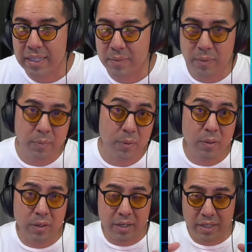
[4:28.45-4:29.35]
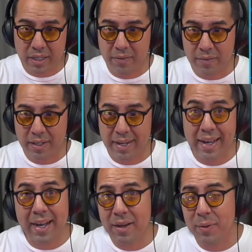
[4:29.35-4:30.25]
and then we'll uncover
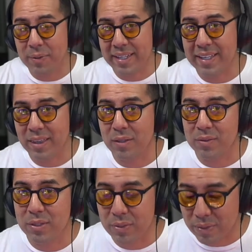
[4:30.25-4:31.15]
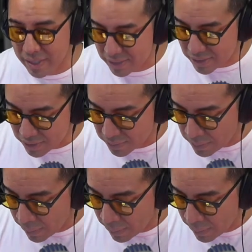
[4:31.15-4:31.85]
how do we get those 2 things too.